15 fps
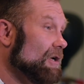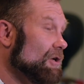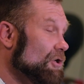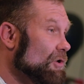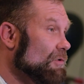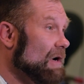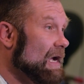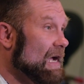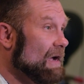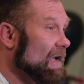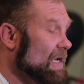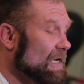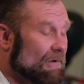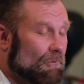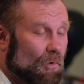You have,
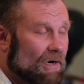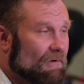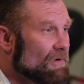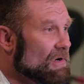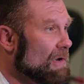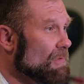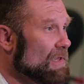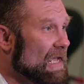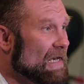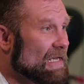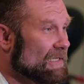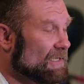whatever number that is.